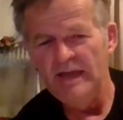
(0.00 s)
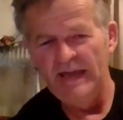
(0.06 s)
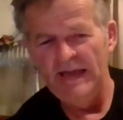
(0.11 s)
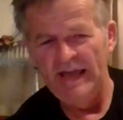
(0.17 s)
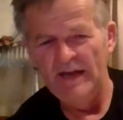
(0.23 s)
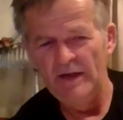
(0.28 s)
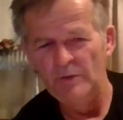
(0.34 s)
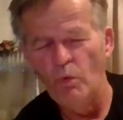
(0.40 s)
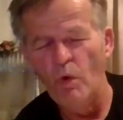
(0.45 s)

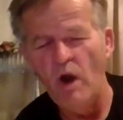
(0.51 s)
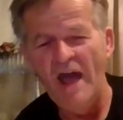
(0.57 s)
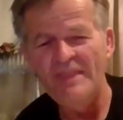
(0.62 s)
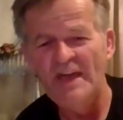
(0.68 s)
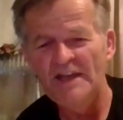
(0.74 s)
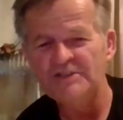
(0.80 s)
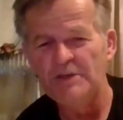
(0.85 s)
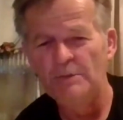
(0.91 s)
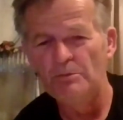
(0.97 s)
And why
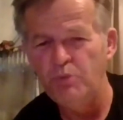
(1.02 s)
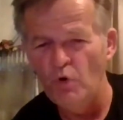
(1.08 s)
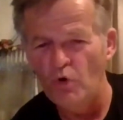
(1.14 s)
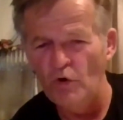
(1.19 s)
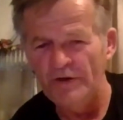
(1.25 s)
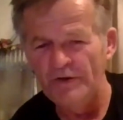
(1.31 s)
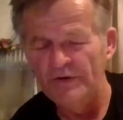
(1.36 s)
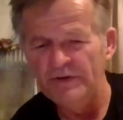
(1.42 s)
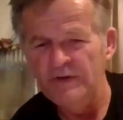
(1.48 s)
that's
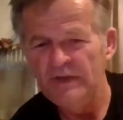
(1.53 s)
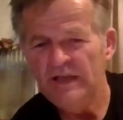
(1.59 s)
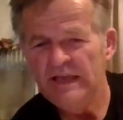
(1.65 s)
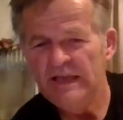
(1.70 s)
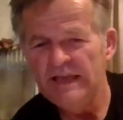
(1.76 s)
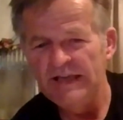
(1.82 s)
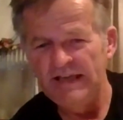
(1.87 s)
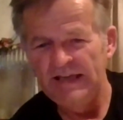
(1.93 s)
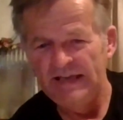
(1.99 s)
important
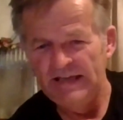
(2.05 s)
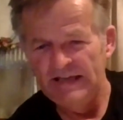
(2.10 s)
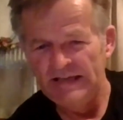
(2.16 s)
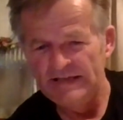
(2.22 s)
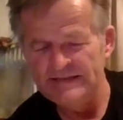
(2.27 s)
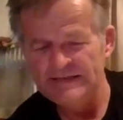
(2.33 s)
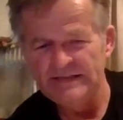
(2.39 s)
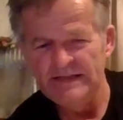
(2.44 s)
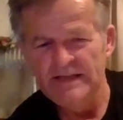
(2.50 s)

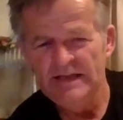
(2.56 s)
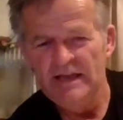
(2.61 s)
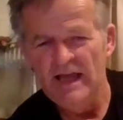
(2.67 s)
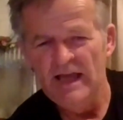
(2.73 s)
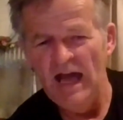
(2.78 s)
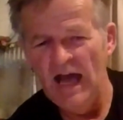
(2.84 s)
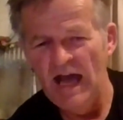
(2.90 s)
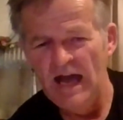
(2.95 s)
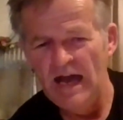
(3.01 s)
is
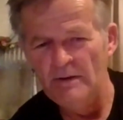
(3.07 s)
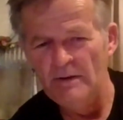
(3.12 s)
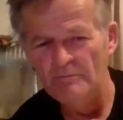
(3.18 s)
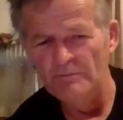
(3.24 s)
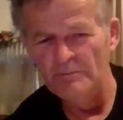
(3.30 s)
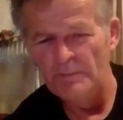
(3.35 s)
a